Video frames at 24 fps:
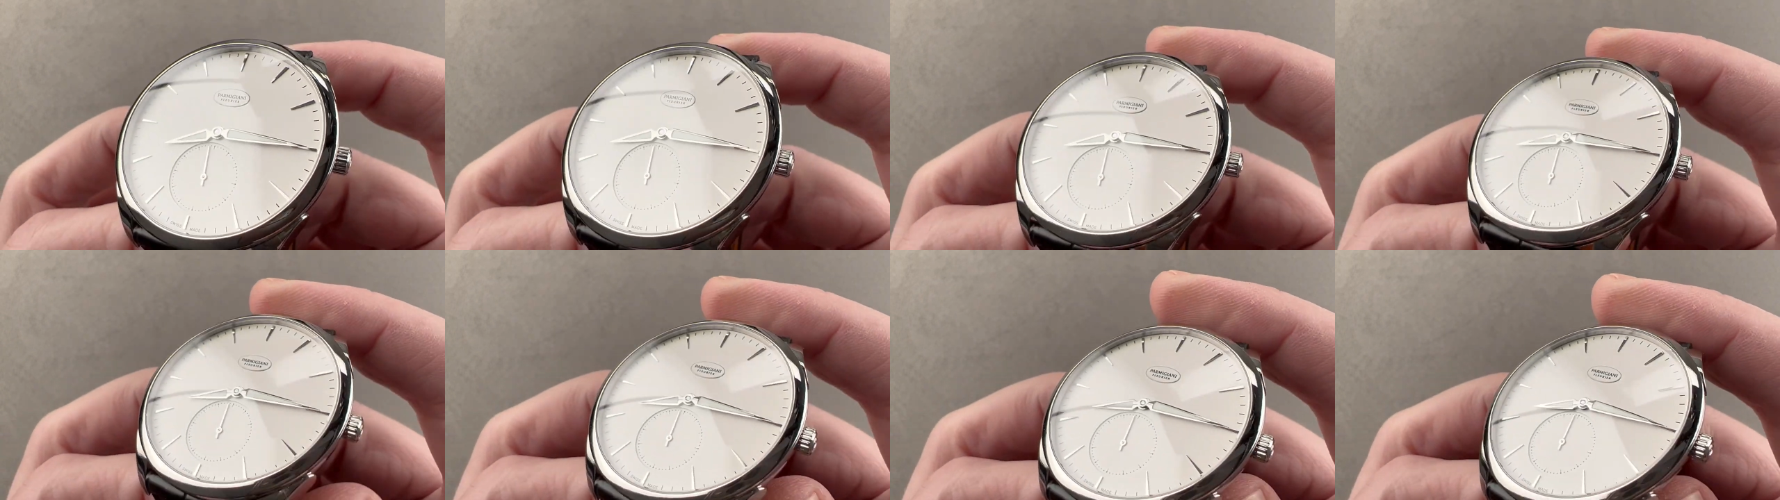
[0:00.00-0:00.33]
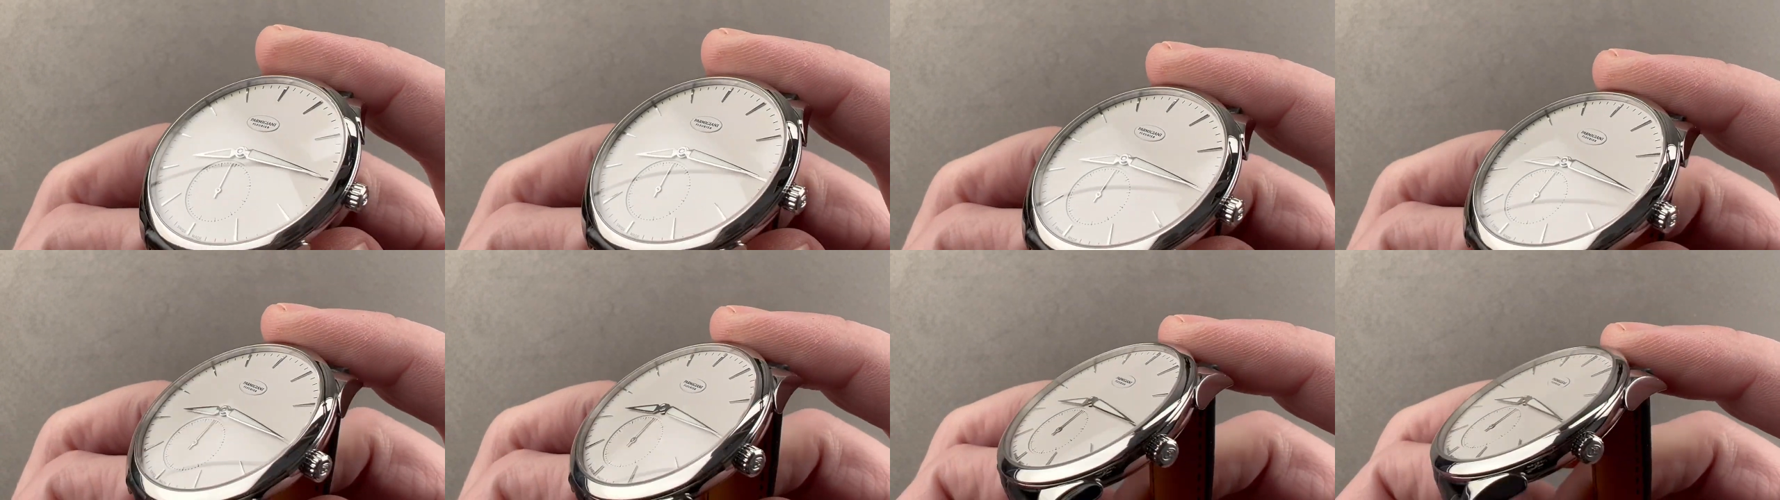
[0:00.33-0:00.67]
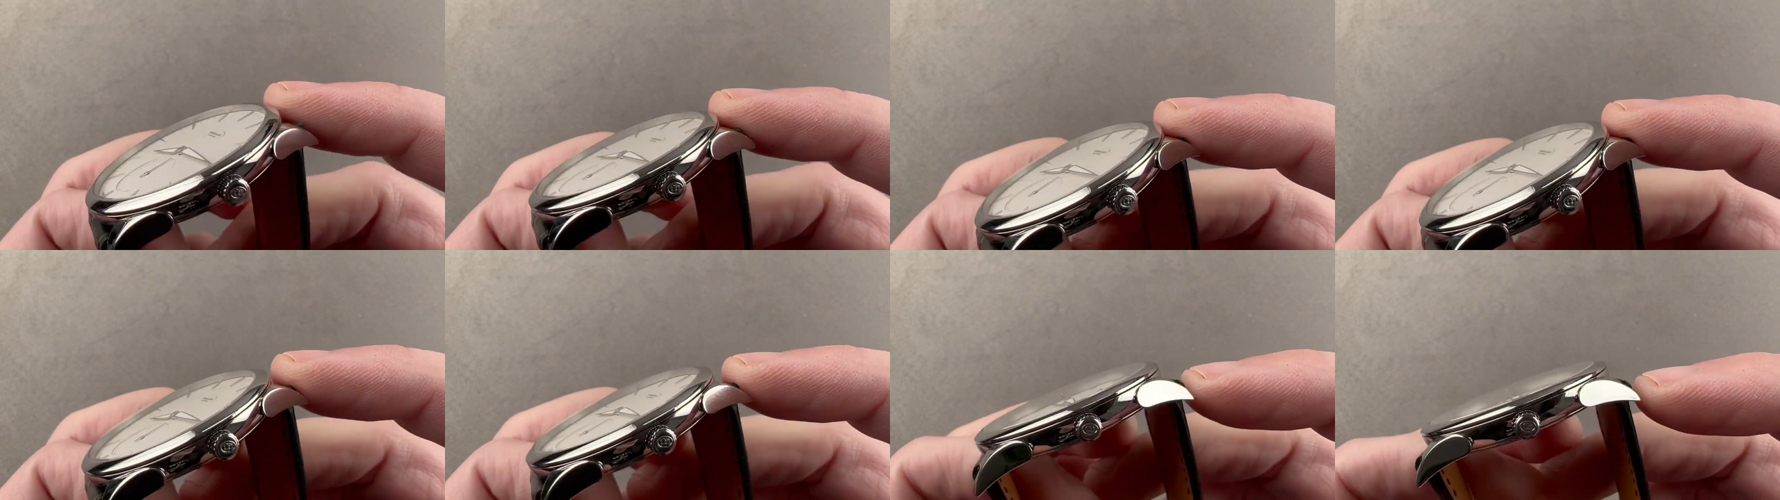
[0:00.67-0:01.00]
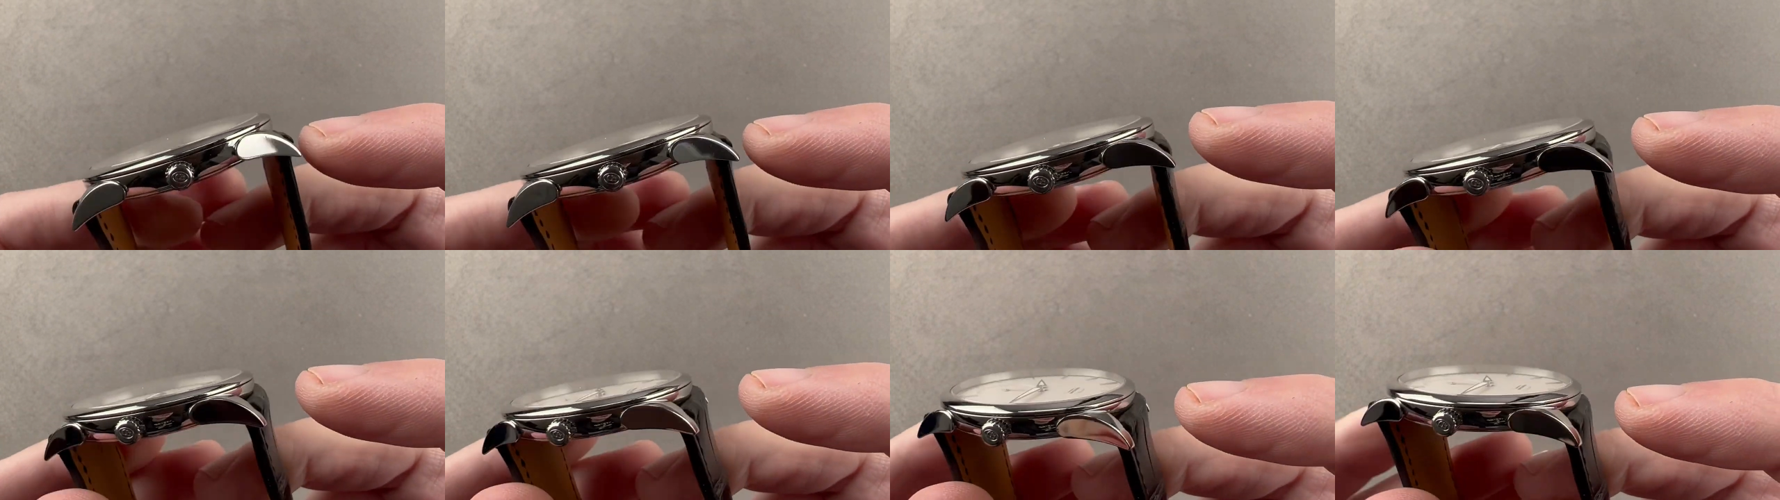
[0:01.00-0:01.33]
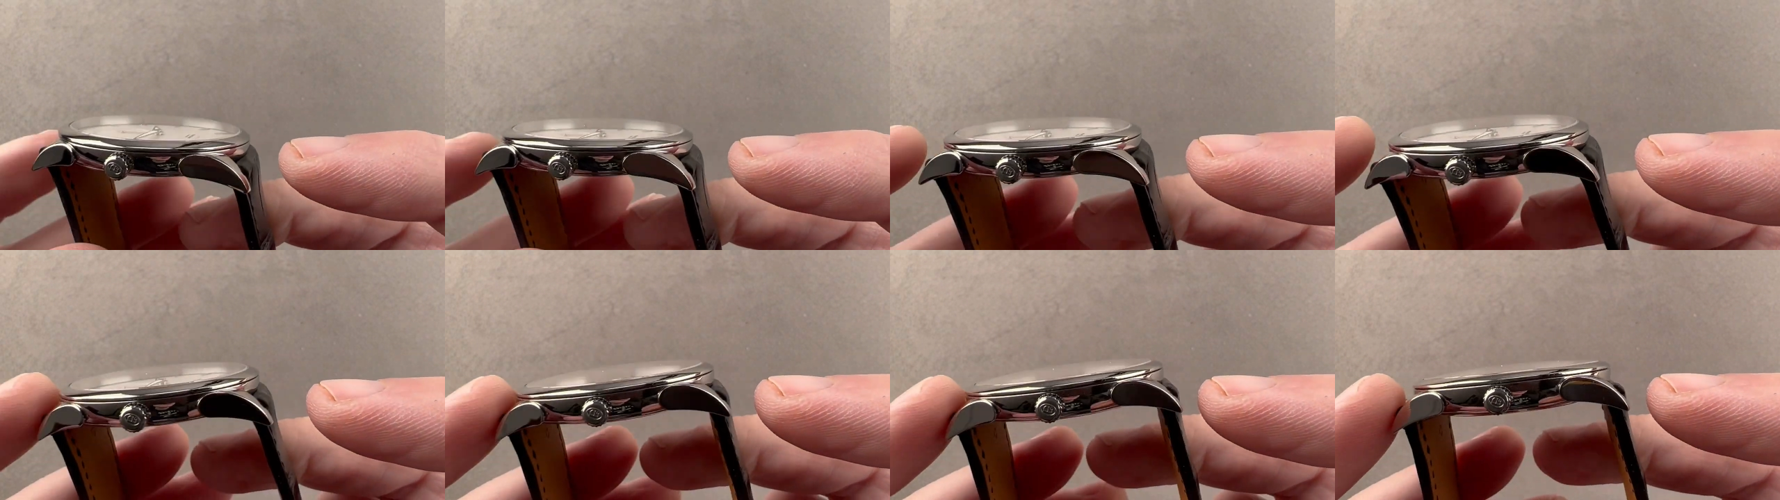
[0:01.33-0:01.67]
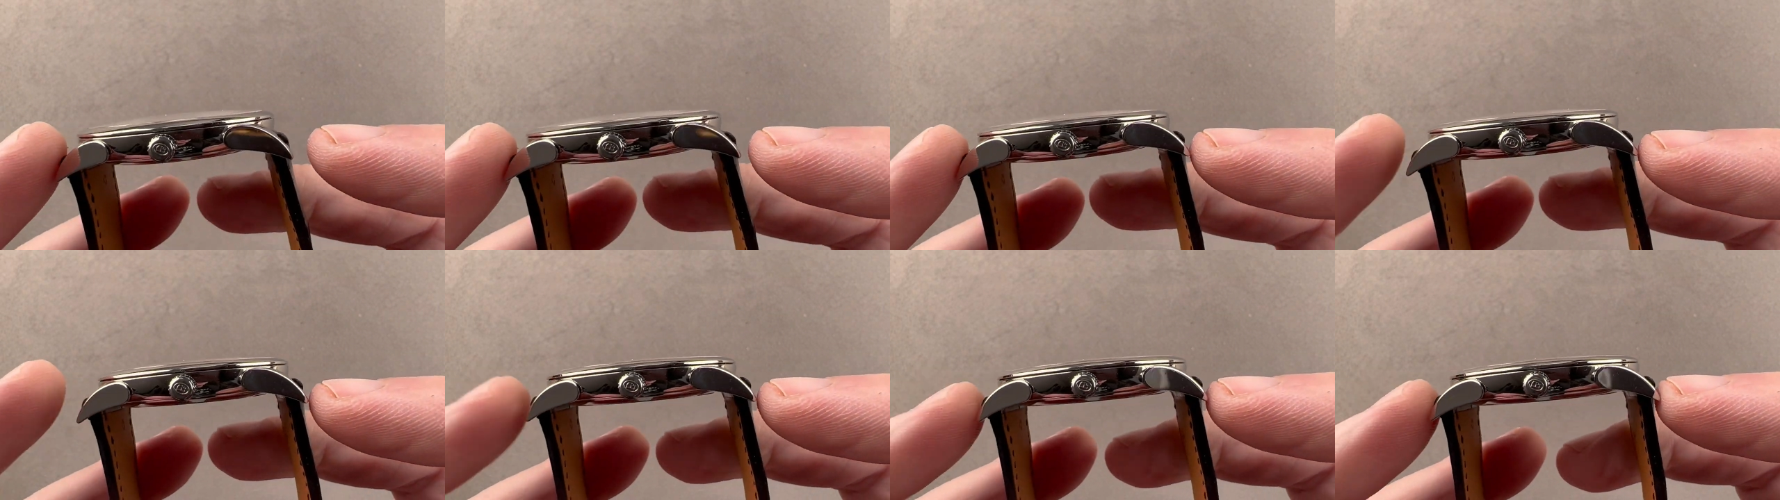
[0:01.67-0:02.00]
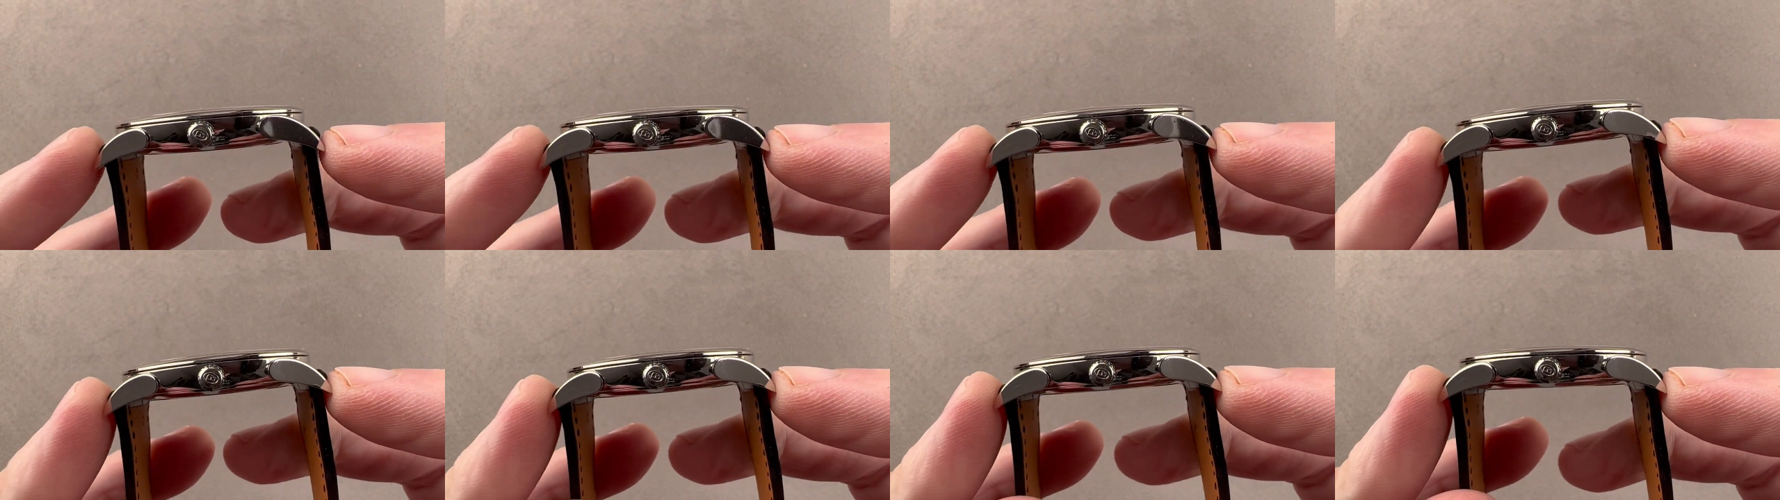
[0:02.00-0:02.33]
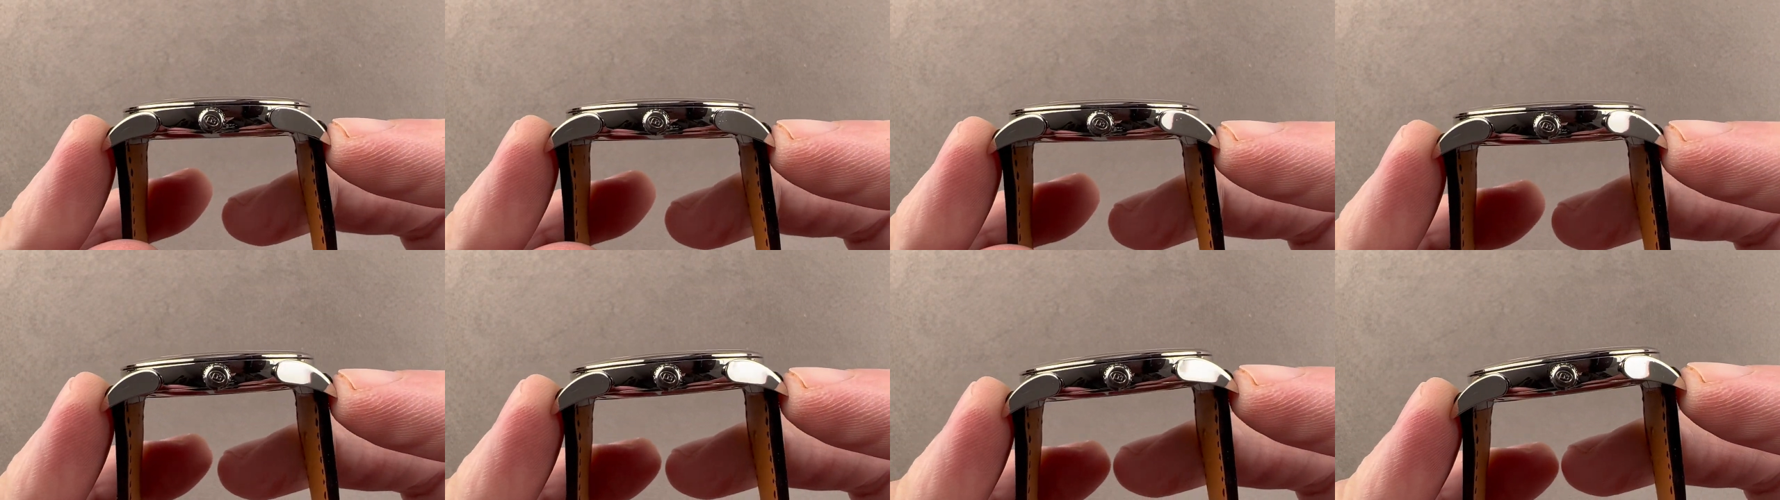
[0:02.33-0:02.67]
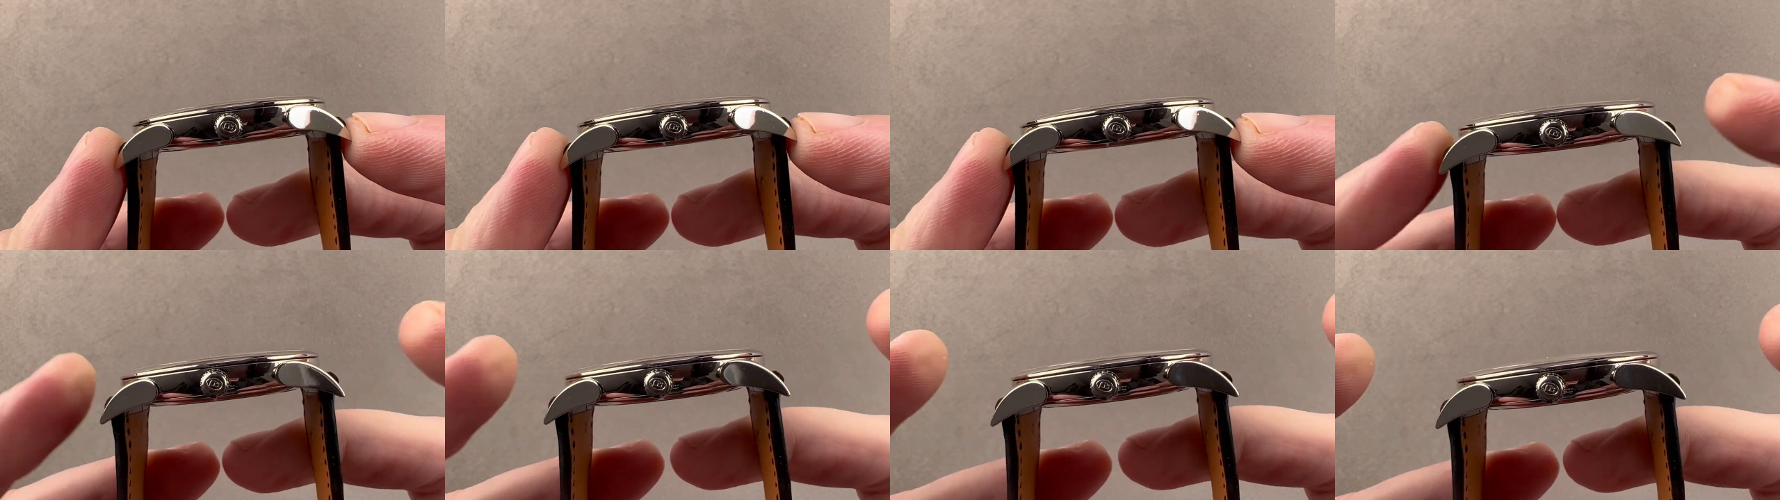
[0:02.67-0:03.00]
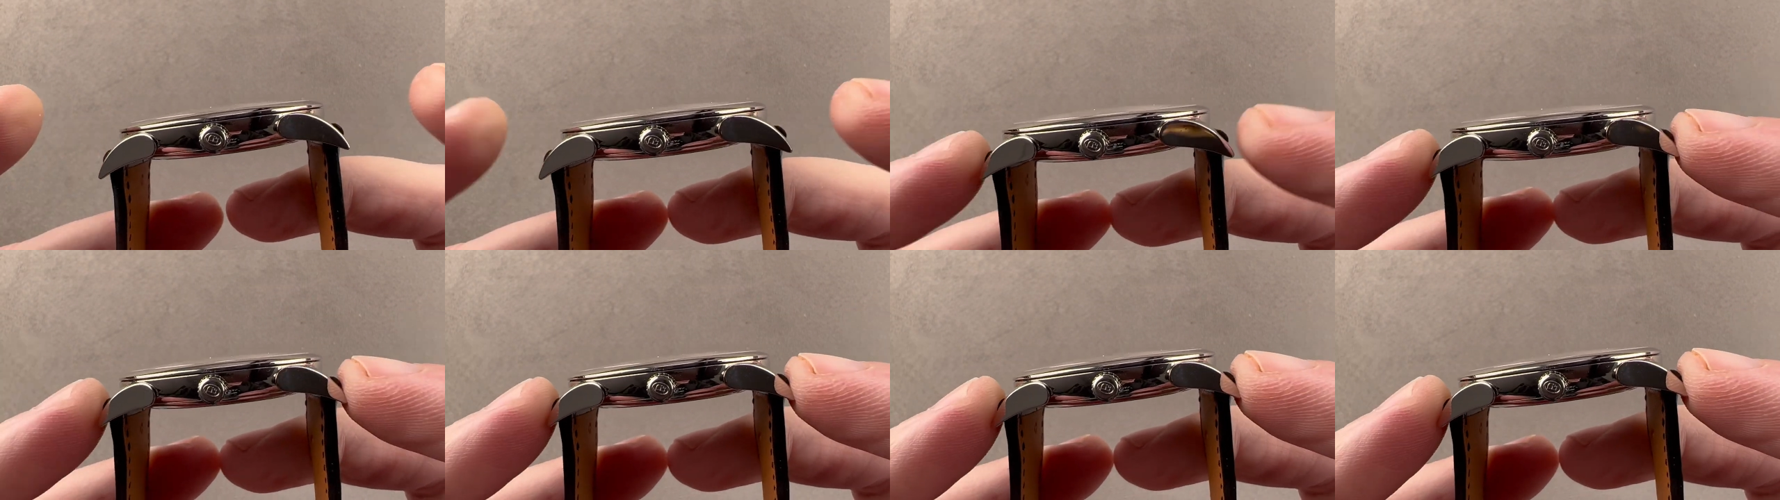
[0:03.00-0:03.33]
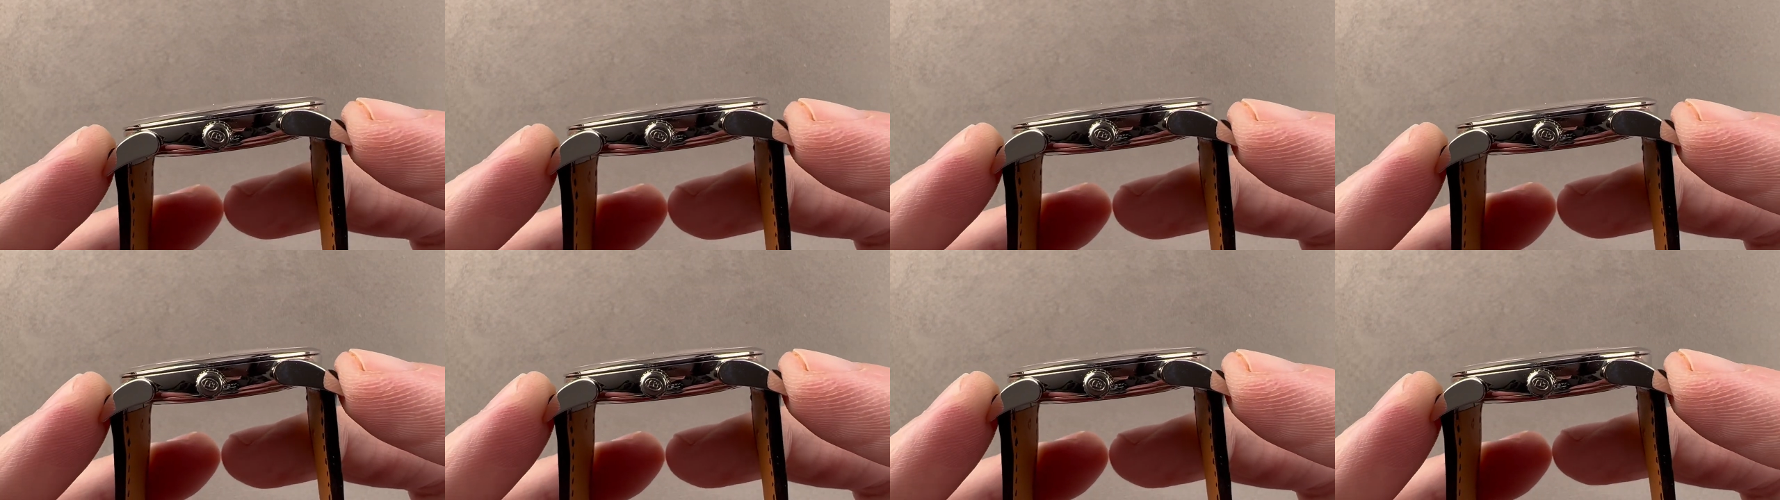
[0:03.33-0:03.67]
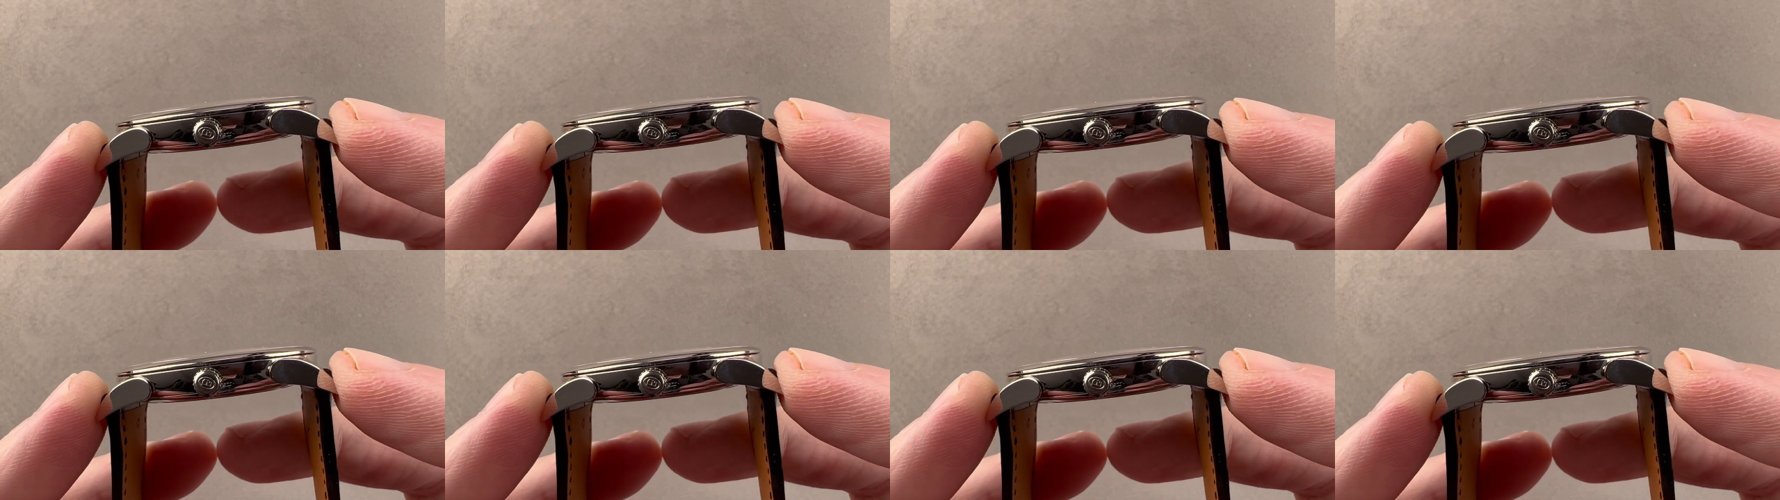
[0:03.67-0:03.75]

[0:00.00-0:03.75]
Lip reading: No face is visible, so there are no lips to read.